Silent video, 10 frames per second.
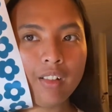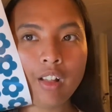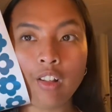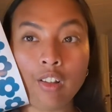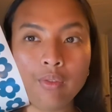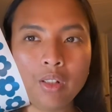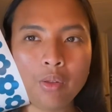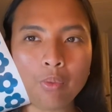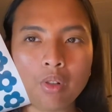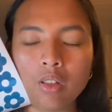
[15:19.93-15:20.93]
I love
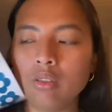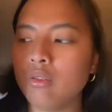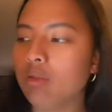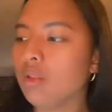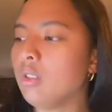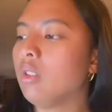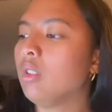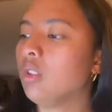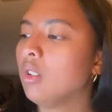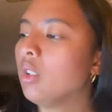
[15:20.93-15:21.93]
this one.
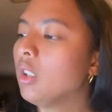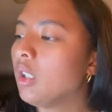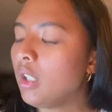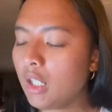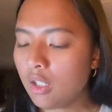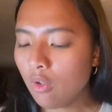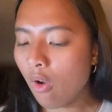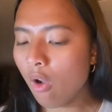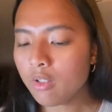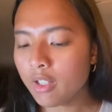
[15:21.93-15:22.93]
And
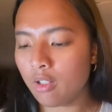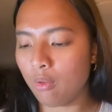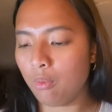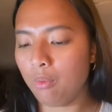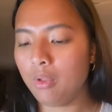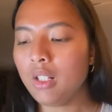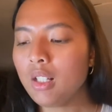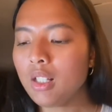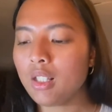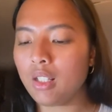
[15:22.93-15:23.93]
also
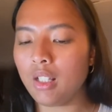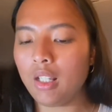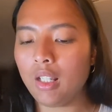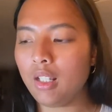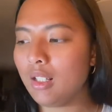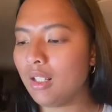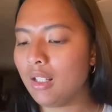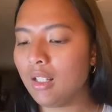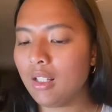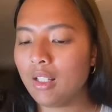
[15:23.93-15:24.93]
this thing,
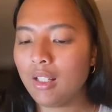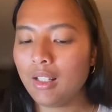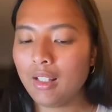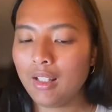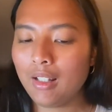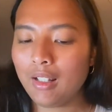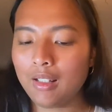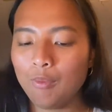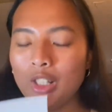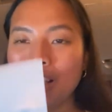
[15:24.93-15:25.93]

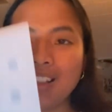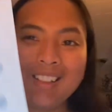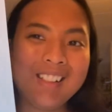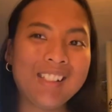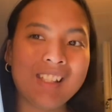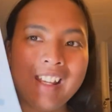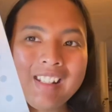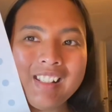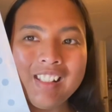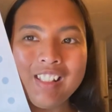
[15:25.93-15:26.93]
so
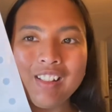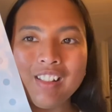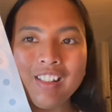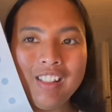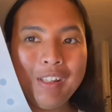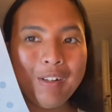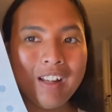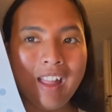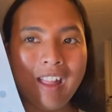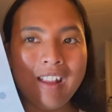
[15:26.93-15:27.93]
excited to show it to you
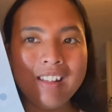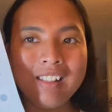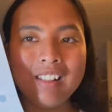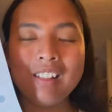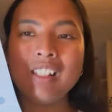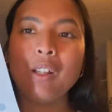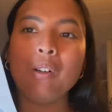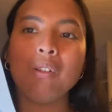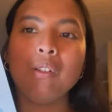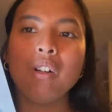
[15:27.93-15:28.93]
guys.
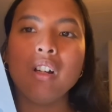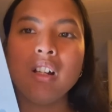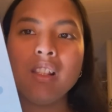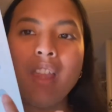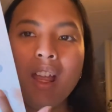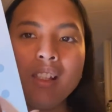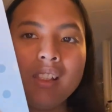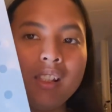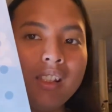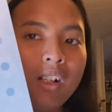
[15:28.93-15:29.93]
So
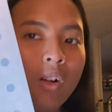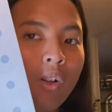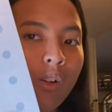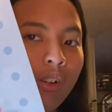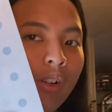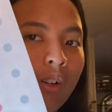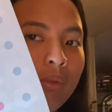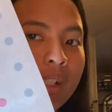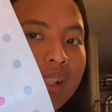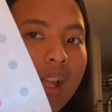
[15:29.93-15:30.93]
that's the color
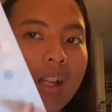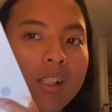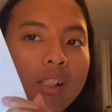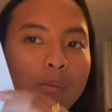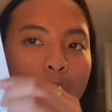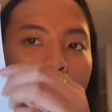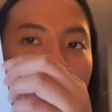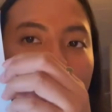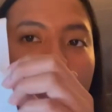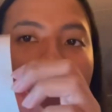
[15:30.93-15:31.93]
of the dots,
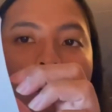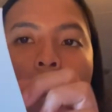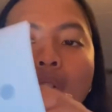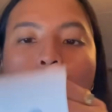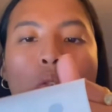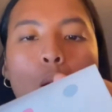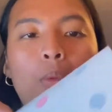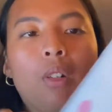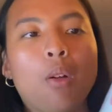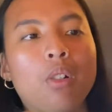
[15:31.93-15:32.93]
but
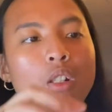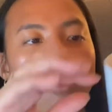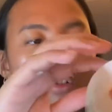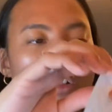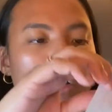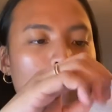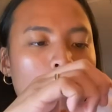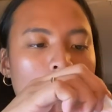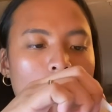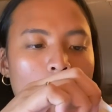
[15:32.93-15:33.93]
I want to show it to you
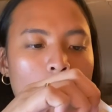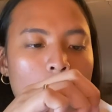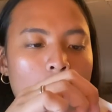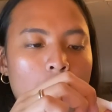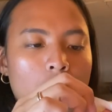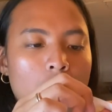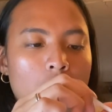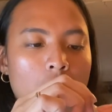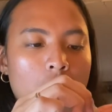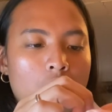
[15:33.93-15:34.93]
guys how I'm
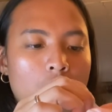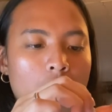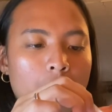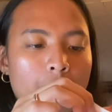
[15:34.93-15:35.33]
gonna